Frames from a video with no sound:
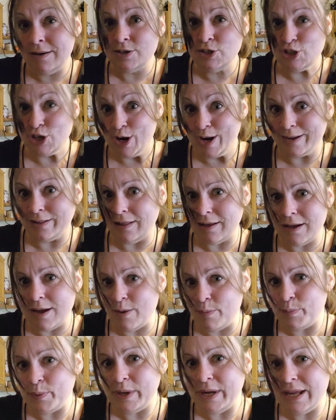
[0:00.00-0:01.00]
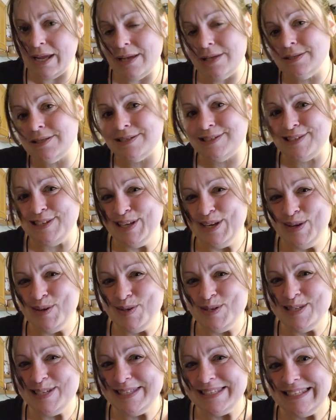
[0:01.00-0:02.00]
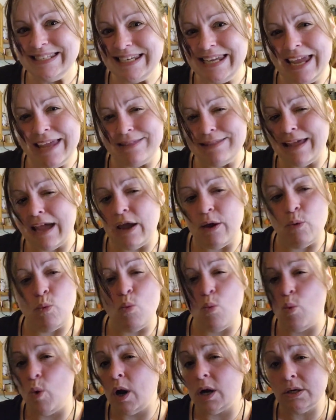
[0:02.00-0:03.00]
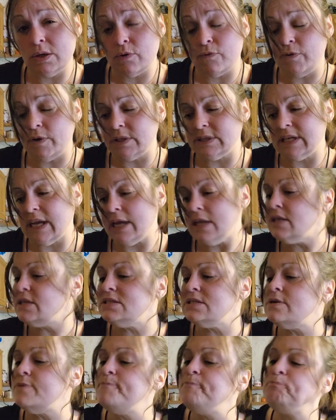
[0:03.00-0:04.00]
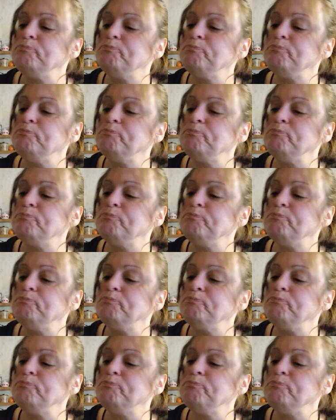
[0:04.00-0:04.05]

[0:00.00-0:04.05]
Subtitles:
chocolate companies use to get that wonderful taste.